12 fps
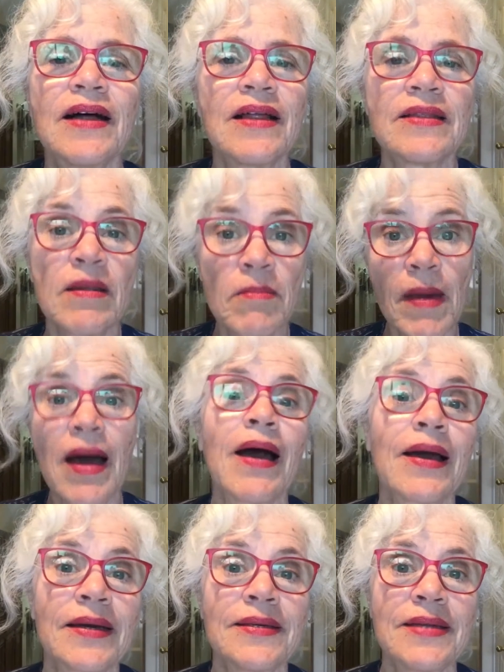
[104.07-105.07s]
the
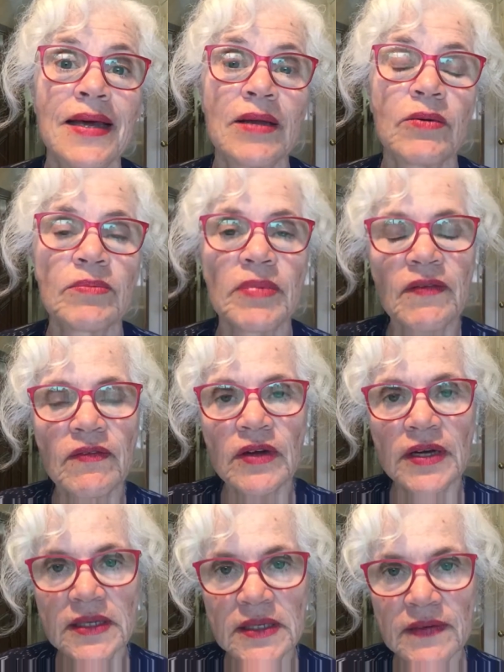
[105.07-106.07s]
mine, and it would be a very
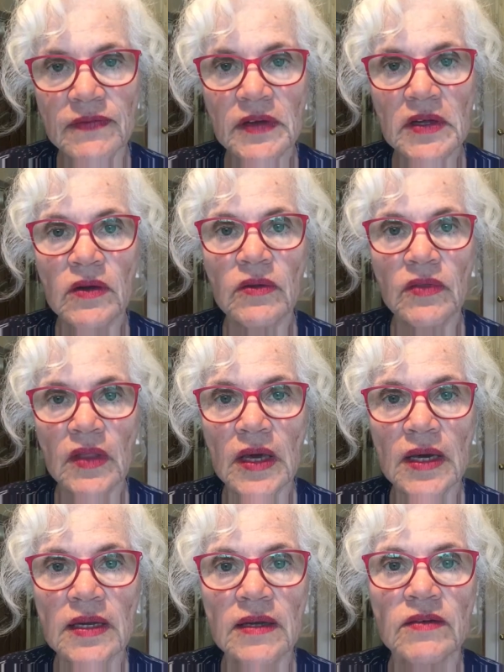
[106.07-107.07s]
difficult
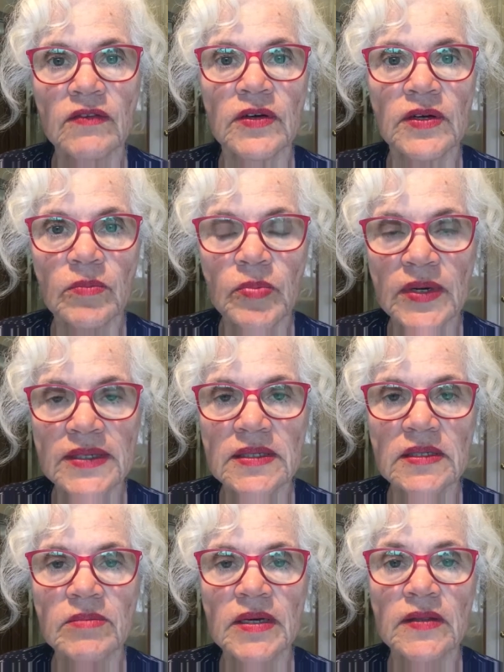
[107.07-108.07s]
thing, and it's very depressing
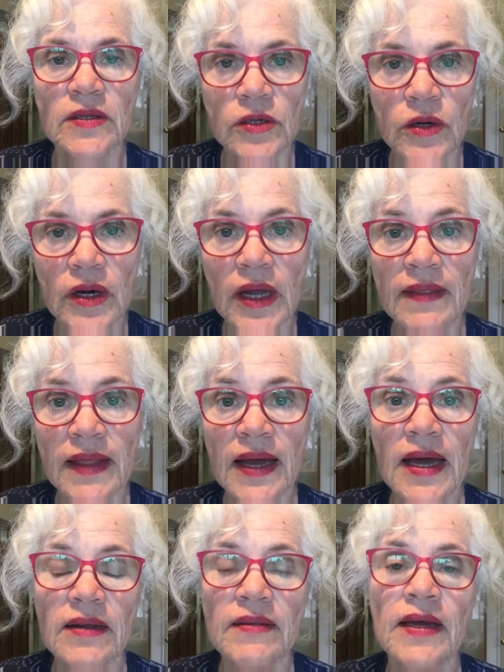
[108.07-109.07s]
to be in the dark and that
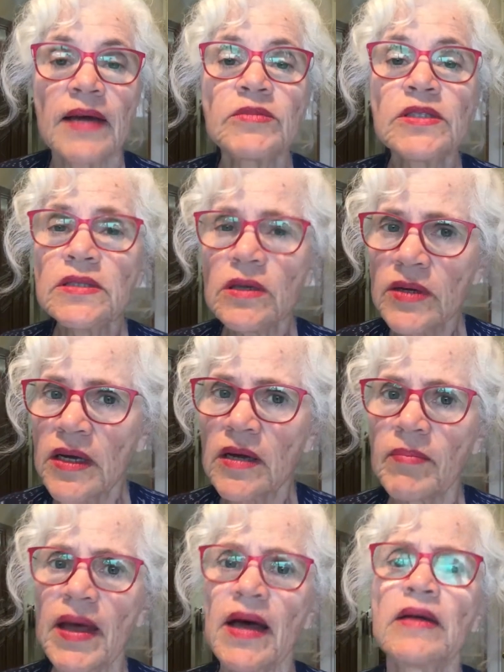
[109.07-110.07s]
kind of thing. I'm just talking
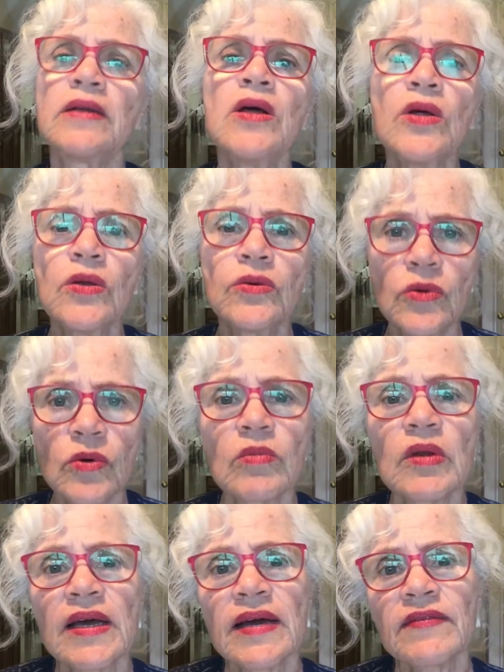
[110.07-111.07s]
about
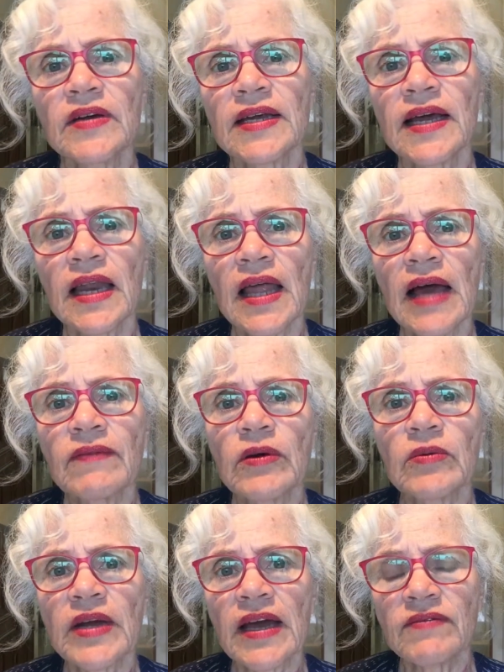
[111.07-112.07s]
normal everyday life where
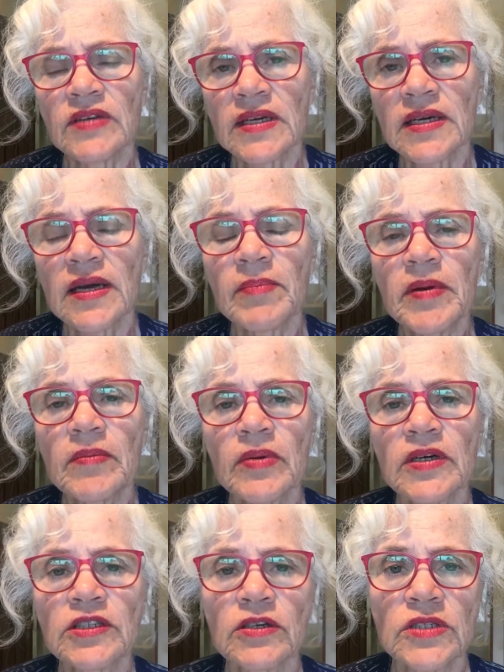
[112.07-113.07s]
we have to get up and
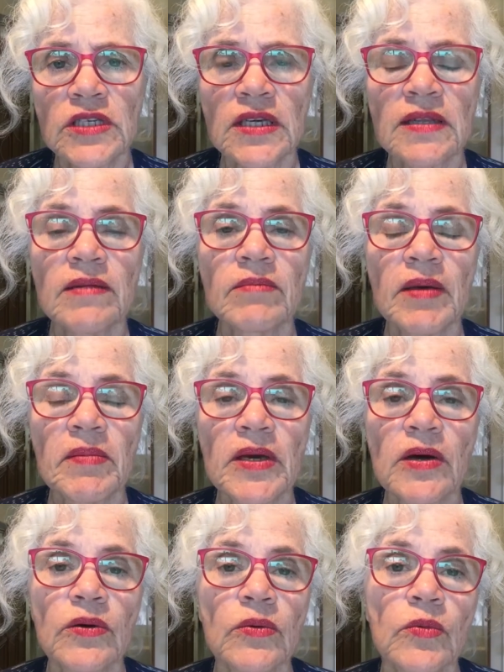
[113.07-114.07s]
brush our teeth and maybe
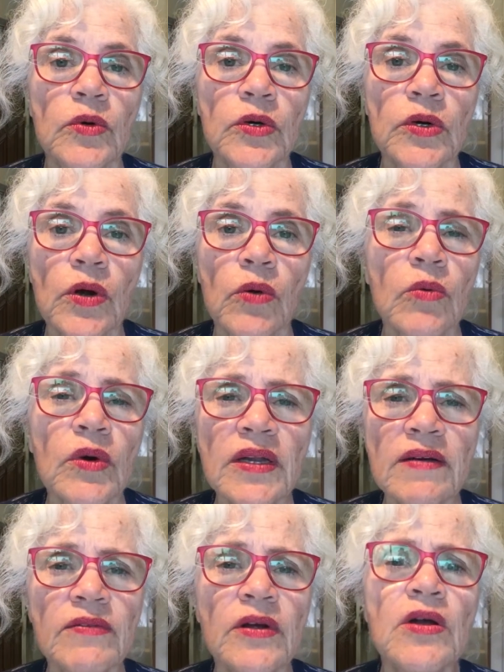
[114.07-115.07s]
go to work or
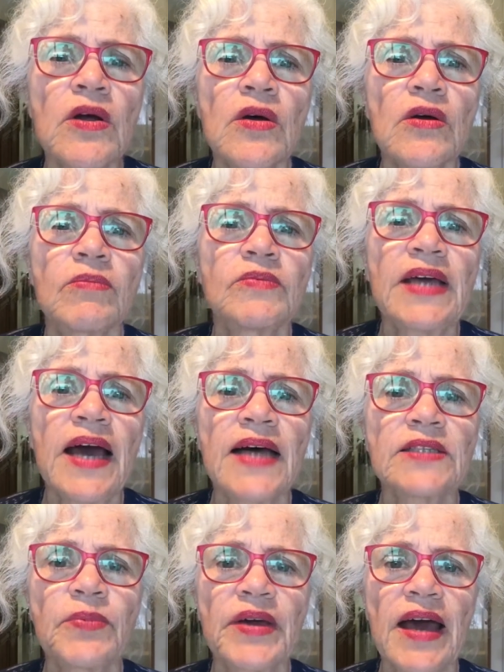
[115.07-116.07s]
whatever
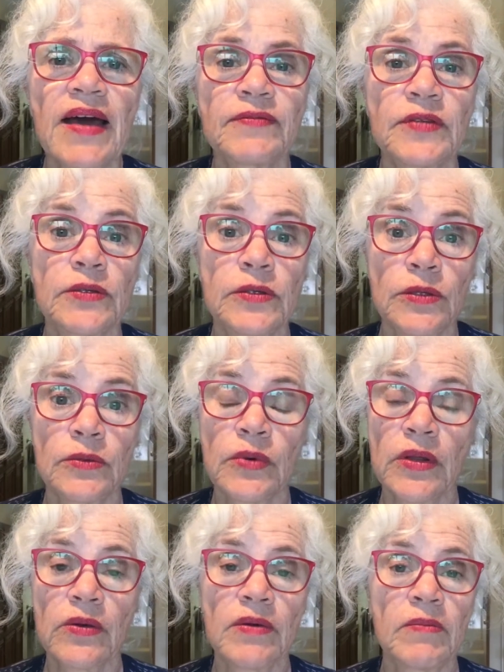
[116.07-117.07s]
task we have to do,
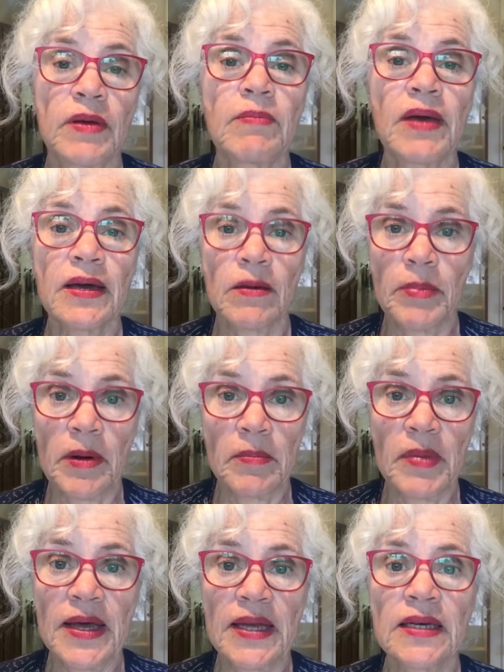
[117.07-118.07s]
whether it be make up our
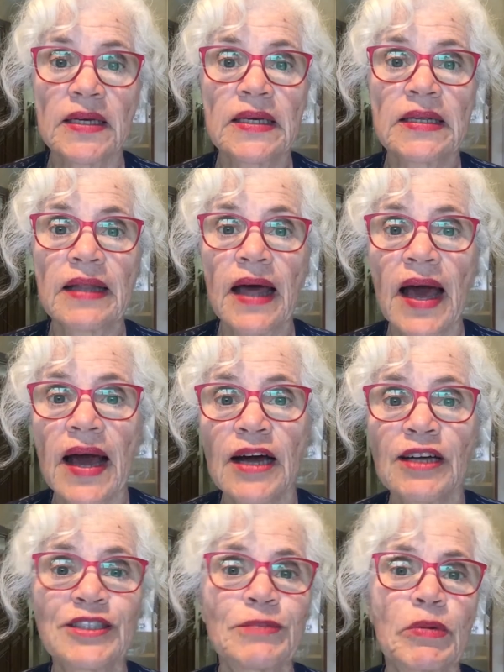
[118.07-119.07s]
bed, clean the
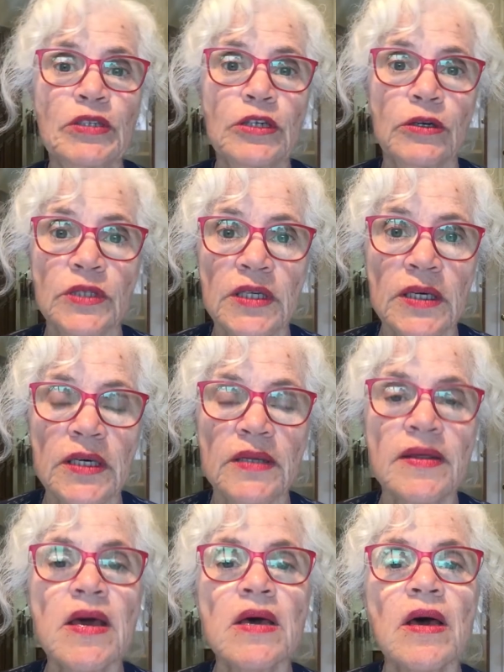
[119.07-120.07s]
house, brush our teeth,
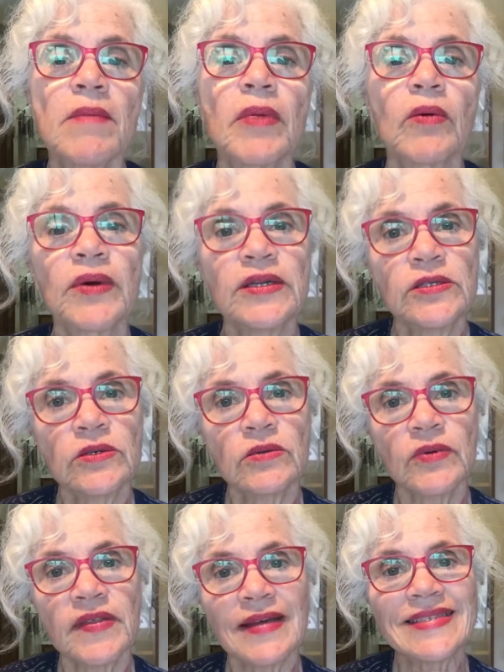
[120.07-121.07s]
but we do it
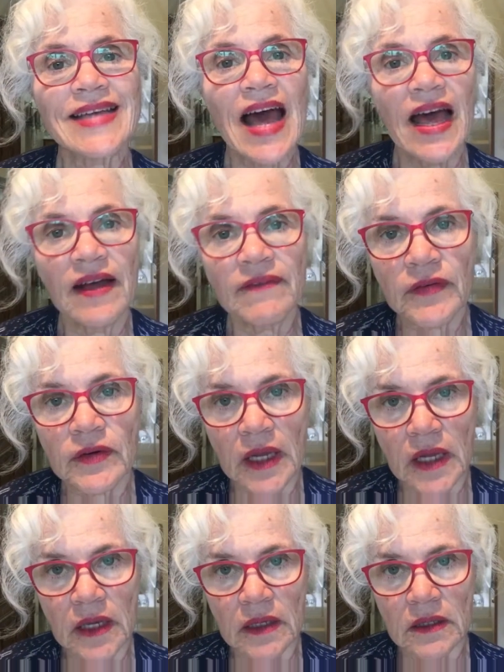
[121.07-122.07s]
with this
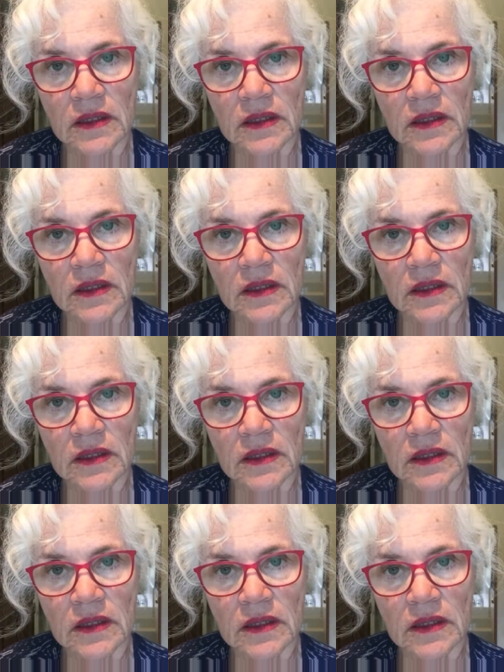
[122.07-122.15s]
efforting.